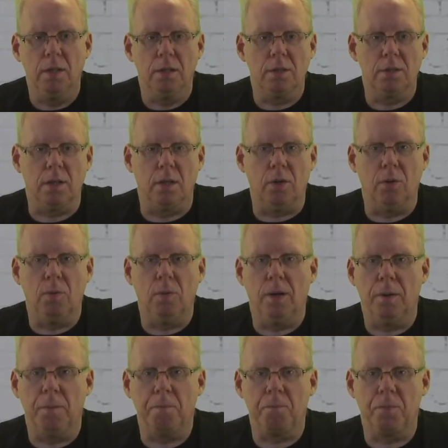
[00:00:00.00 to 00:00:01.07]

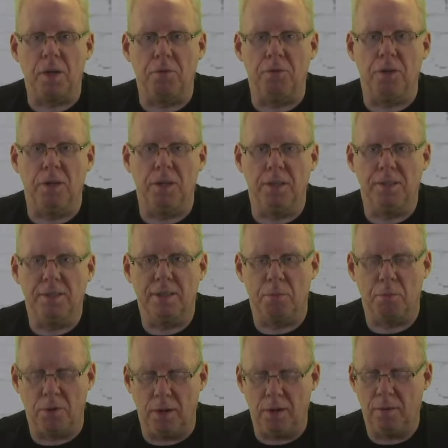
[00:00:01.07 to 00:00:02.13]
So definitely
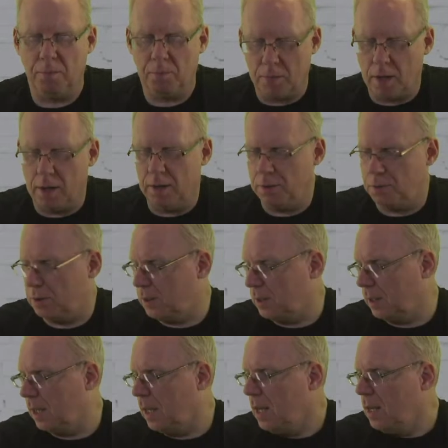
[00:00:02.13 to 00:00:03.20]
something interesting.